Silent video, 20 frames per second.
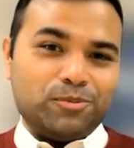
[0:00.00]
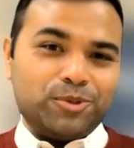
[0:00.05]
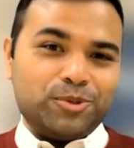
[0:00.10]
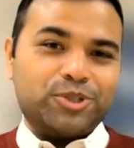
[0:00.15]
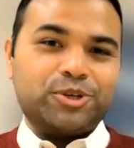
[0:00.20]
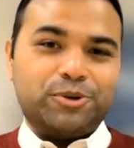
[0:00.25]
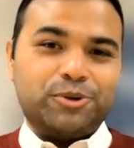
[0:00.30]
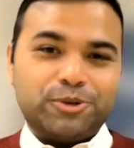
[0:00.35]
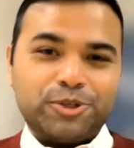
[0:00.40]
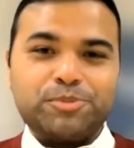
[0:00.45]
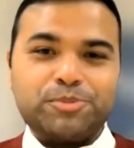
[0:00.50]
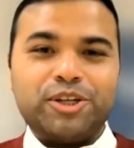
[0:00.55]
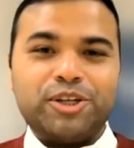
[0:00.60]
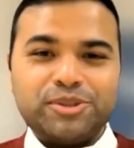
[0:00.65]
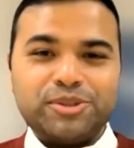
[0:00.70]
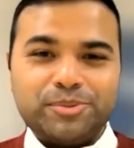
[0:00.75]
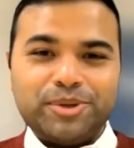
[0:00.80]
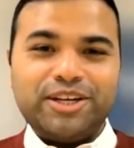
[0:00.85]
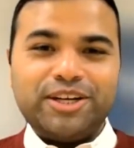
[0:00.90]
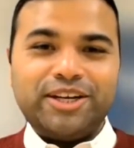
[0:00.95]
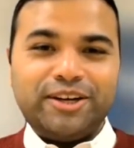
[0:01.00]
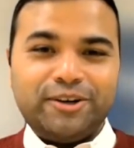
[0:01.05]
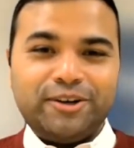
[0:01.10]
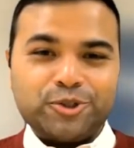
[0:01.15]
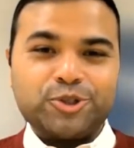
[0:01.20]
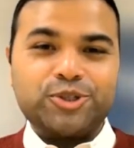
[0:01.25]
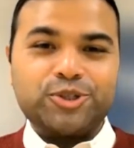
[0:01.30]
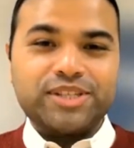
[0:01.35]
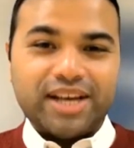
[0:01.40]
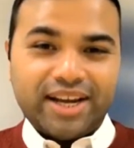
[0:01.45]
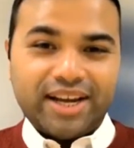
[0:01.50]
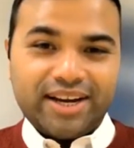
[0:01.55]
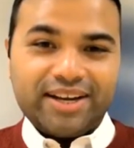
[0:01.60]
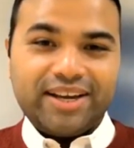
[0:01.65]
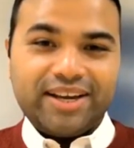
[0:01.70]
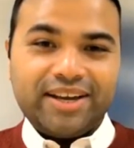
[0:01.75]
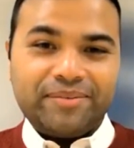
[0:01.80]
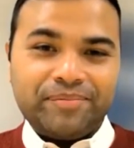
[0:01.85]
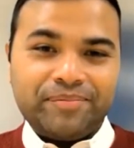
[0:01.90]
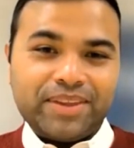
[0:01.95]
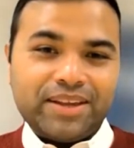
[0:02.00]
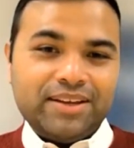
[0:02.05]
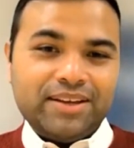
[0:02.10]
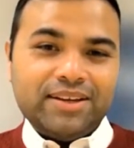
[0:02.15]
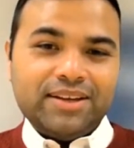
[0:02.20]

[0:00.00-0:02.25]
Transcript: almost a responsibility to society.